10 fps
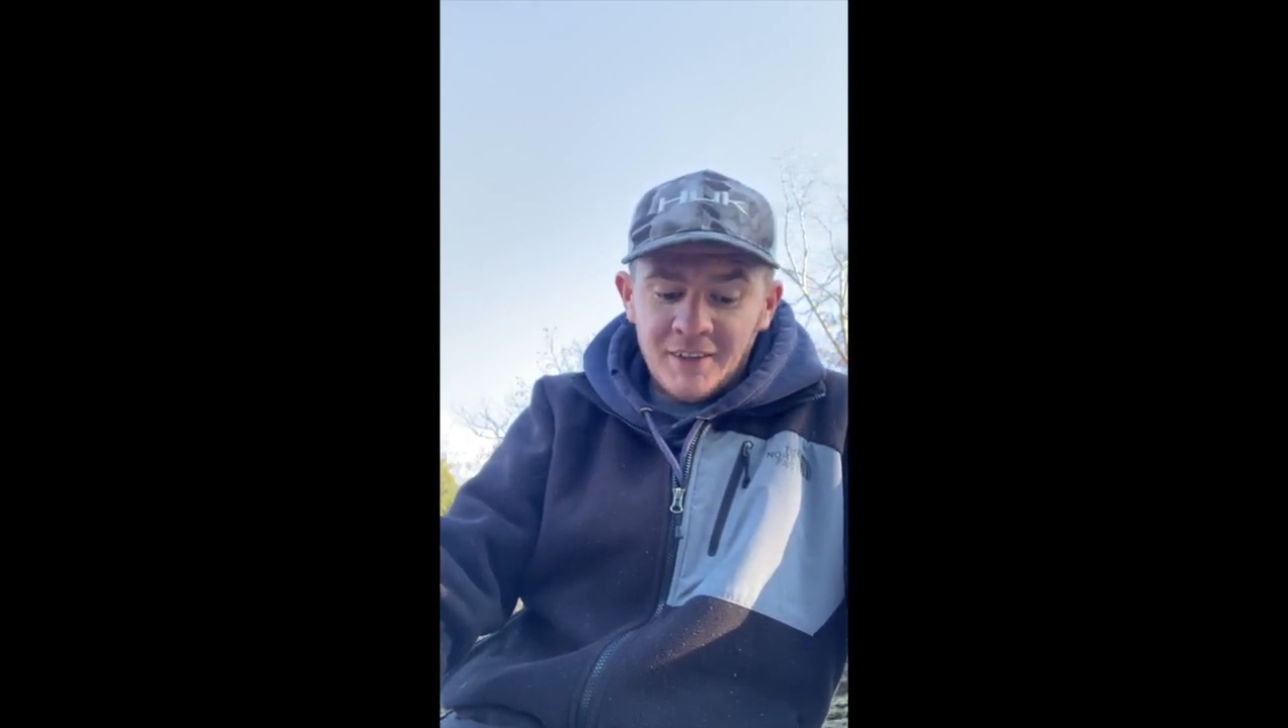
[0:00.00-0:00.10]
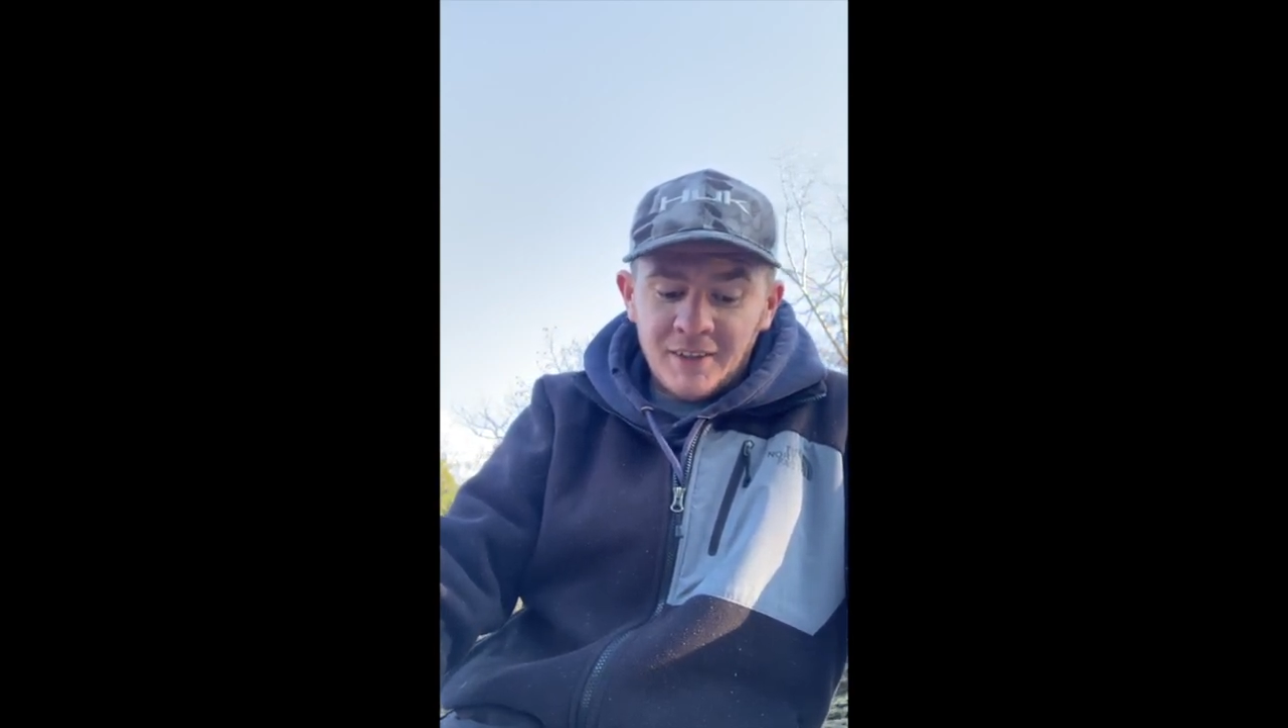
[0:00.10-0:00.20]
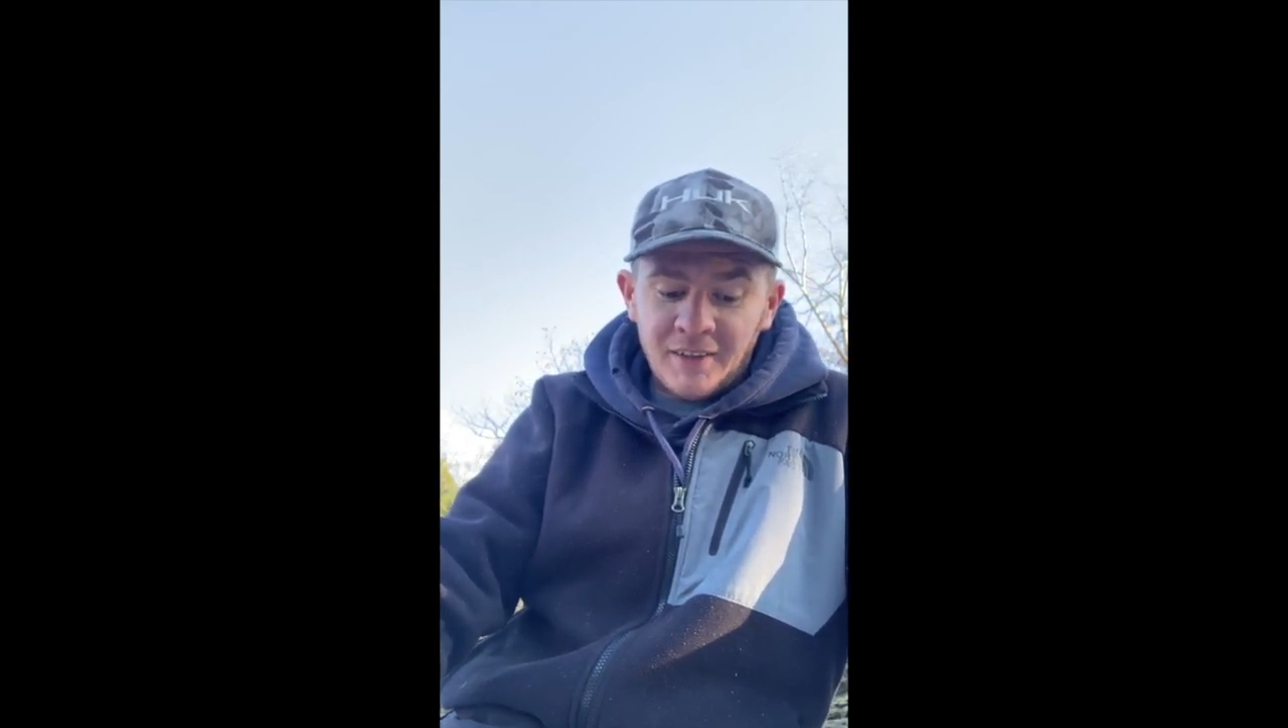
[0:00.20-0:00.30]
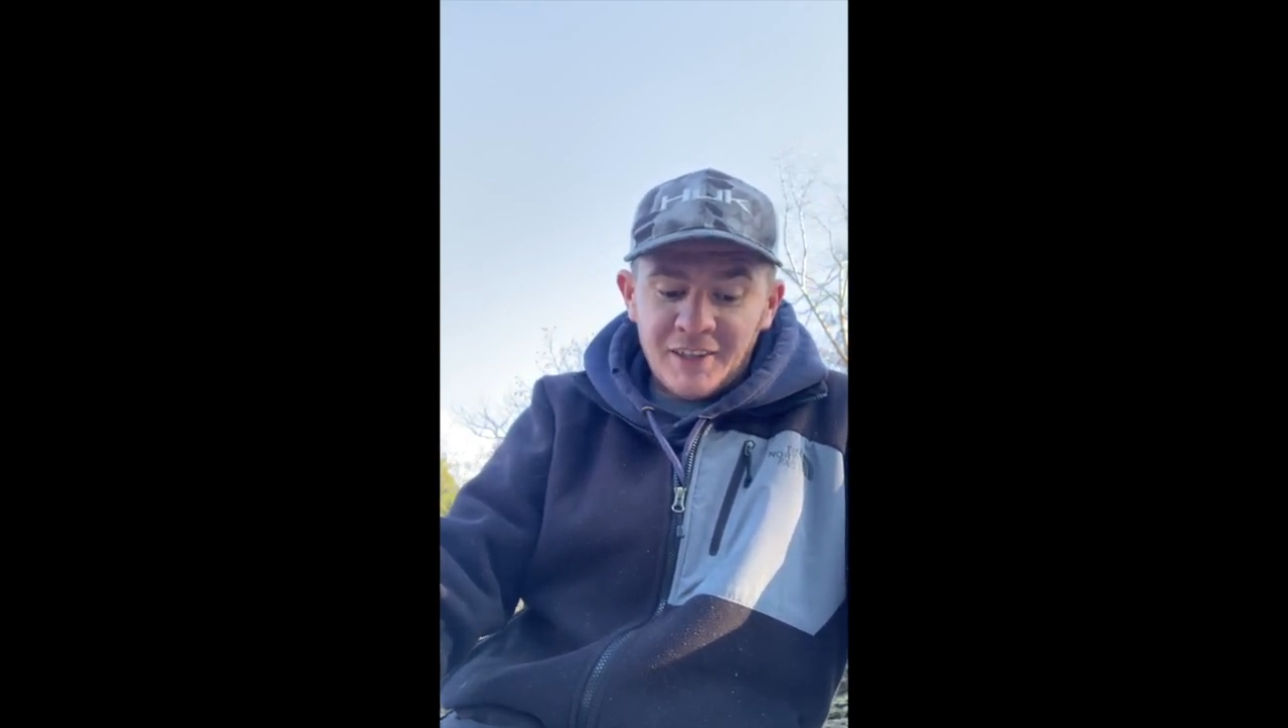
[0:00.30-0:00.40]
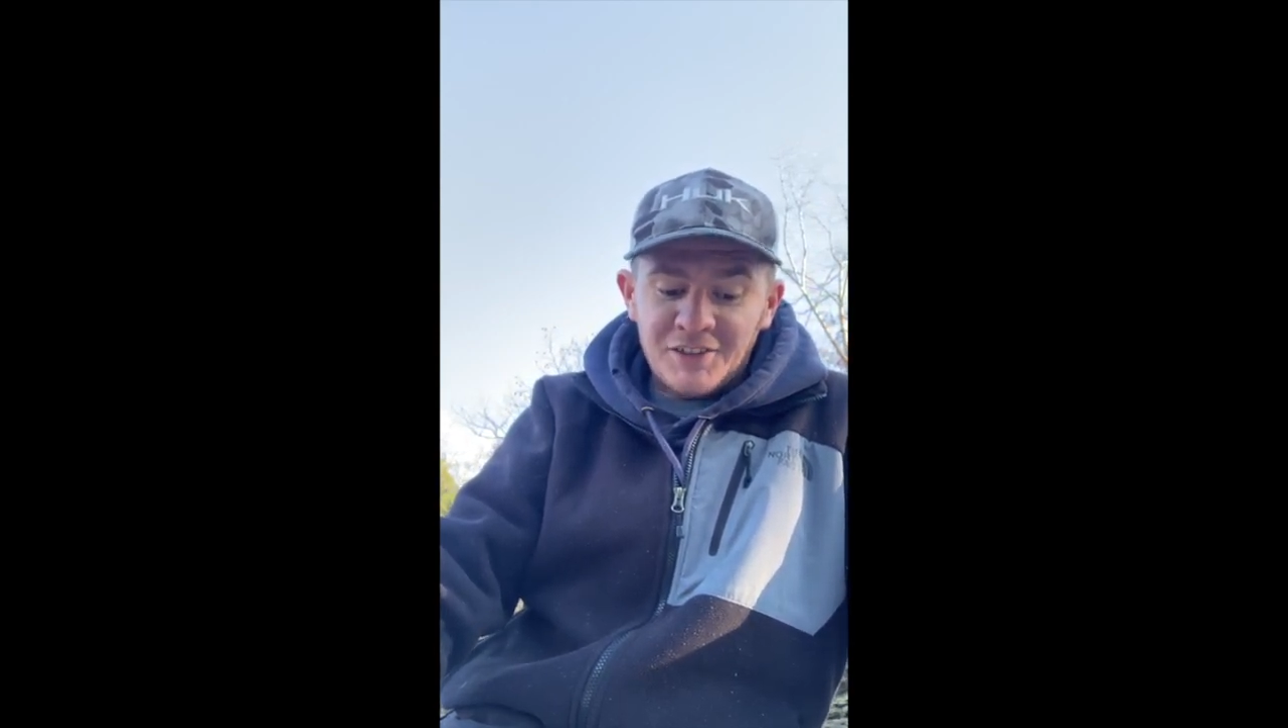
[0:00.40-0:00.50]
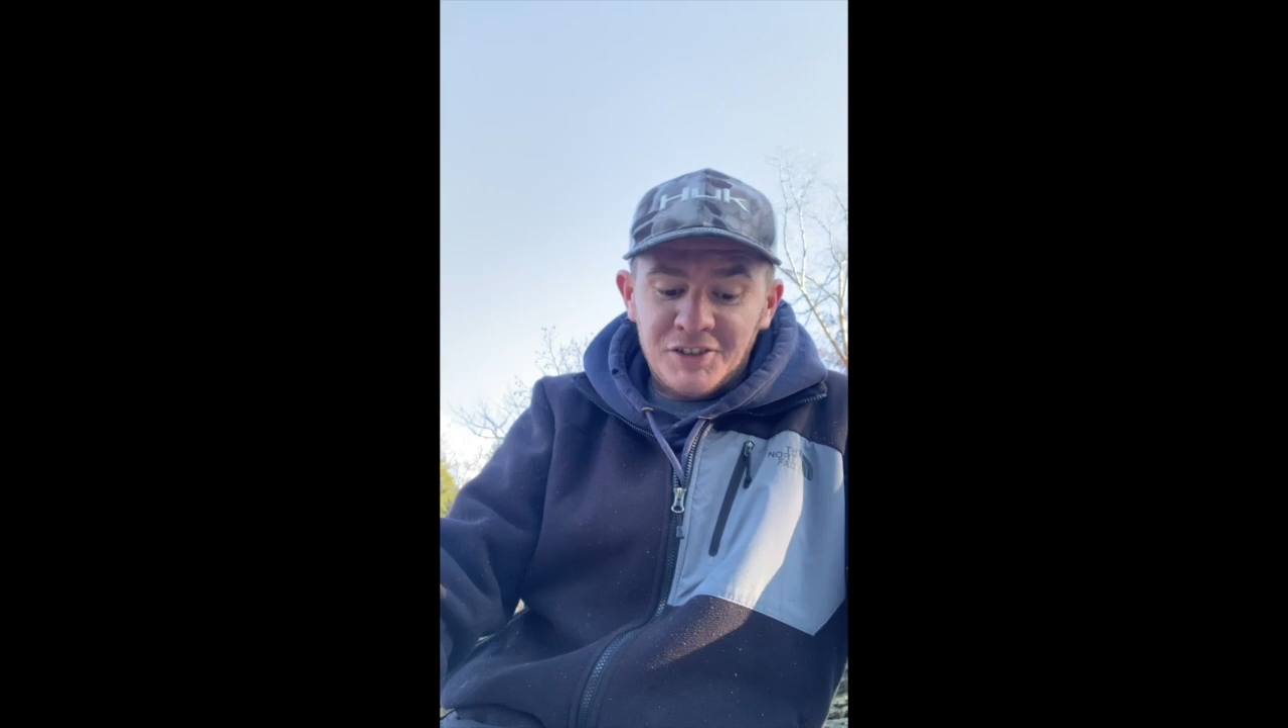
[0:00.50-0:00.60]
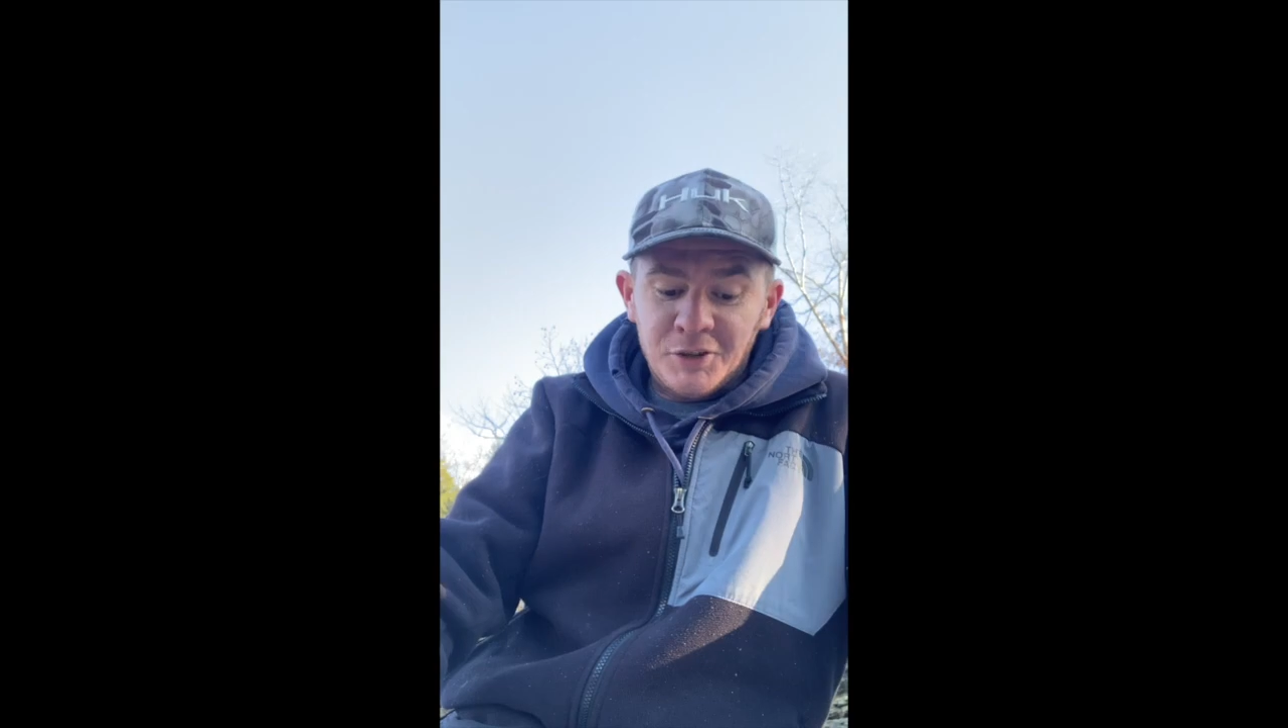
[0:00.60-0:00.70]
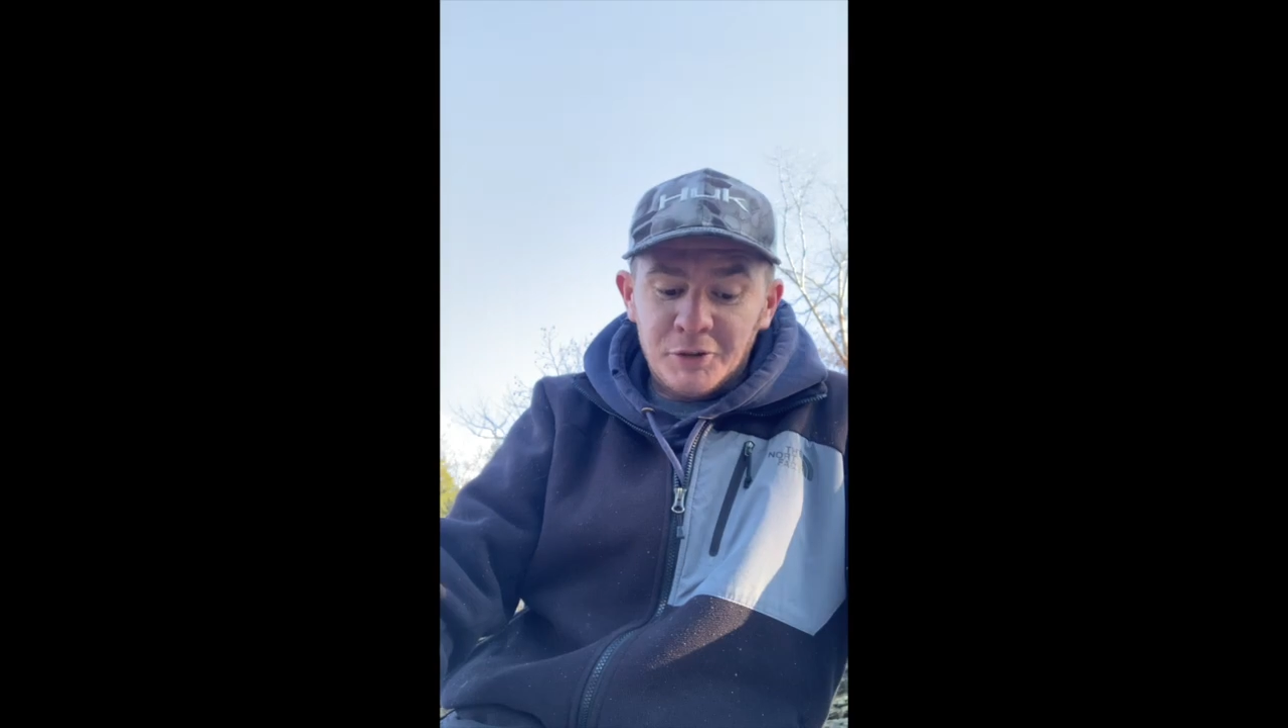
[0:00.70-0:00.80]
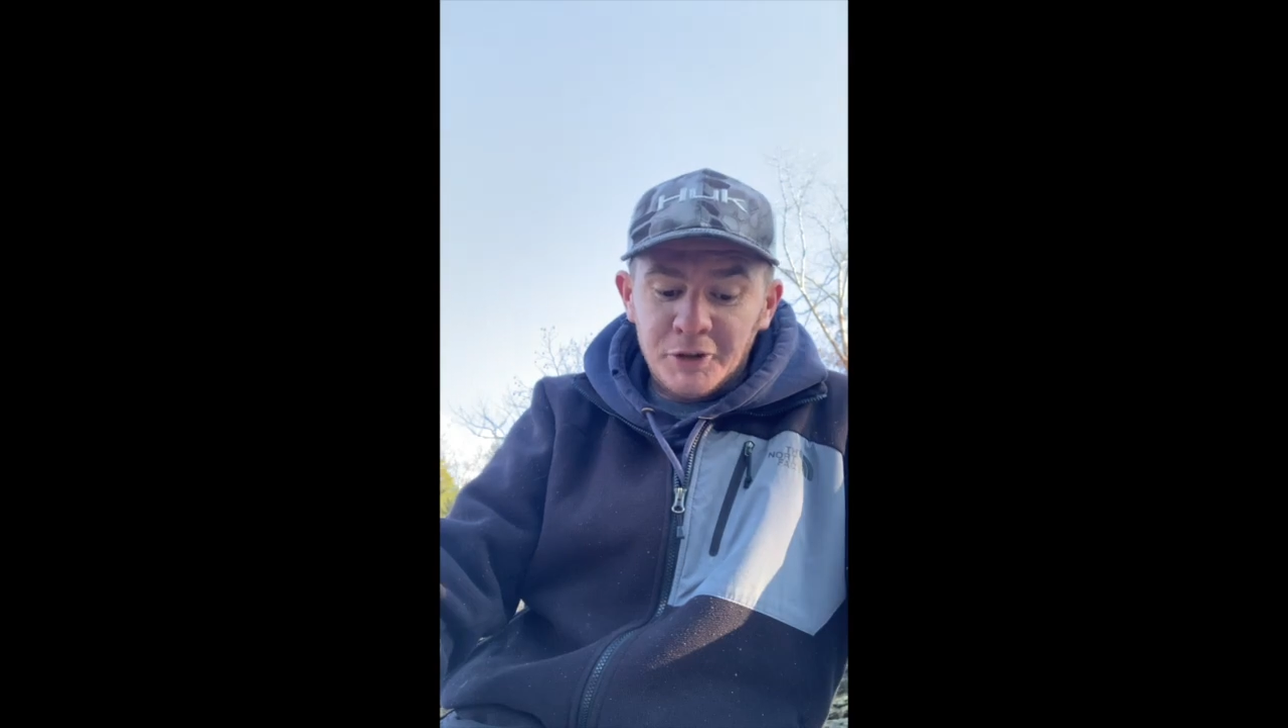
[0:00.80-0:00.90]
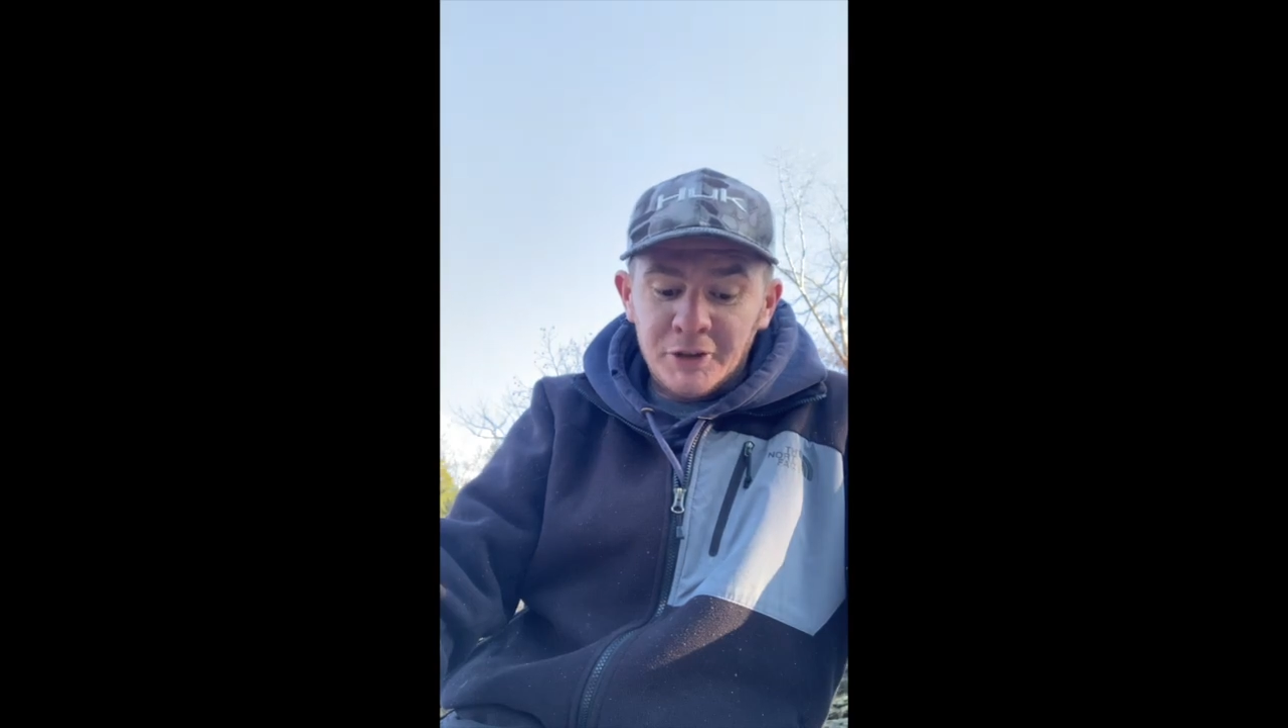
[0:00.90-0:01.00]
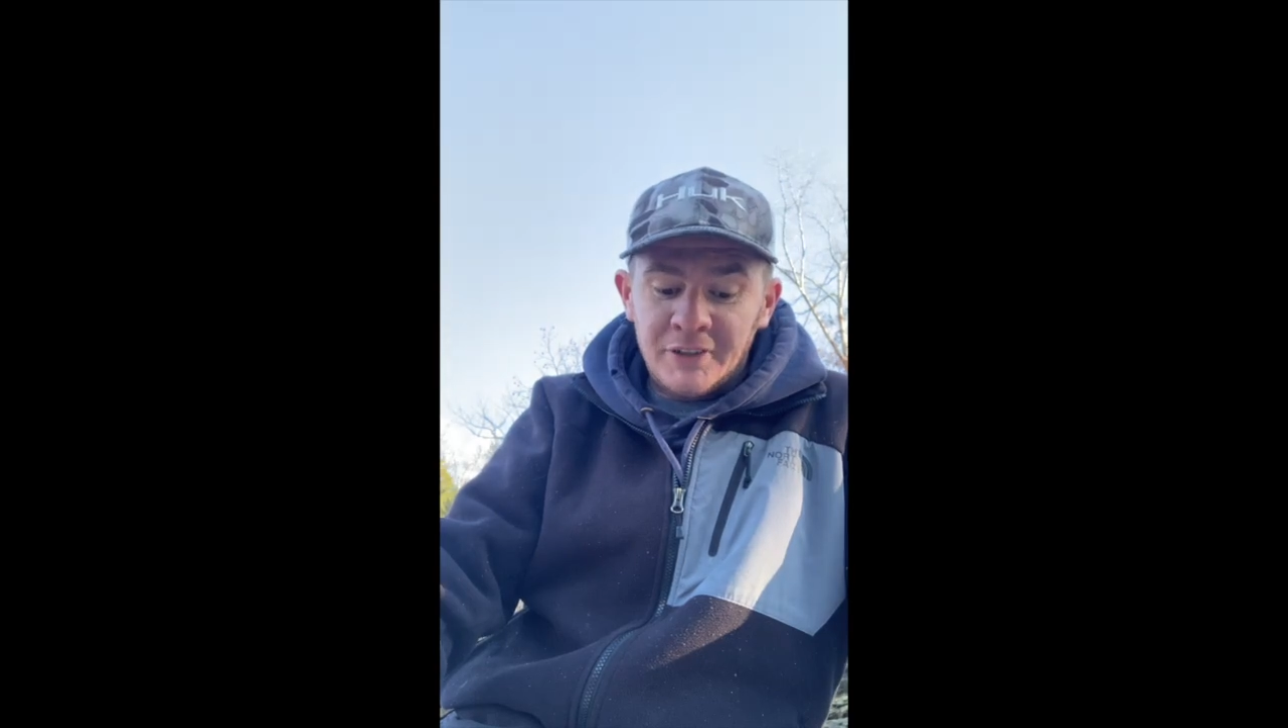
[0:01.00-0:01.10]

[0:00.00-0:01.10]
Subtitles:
let us do good